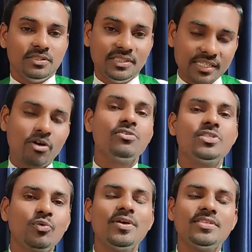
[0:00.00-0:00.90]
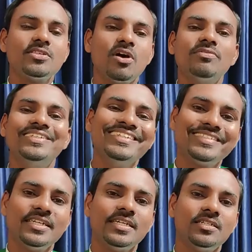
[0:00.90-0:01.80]
the consequences of this
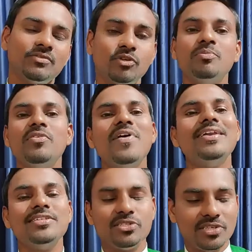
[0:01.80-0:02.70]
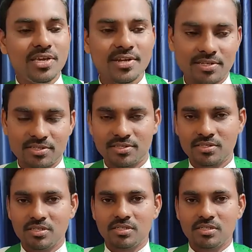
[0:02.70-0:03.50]
sin would be very serious.